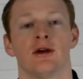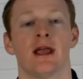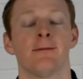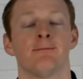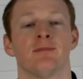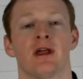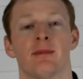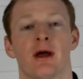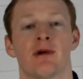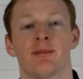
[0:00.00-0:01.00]
Okay, that
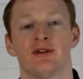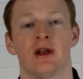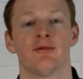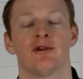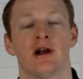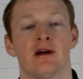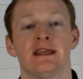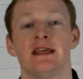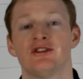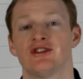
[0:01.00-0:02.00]
about wraps it up for our
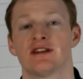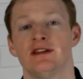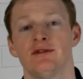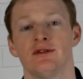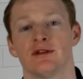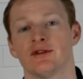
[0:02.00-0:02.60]
E adjectives.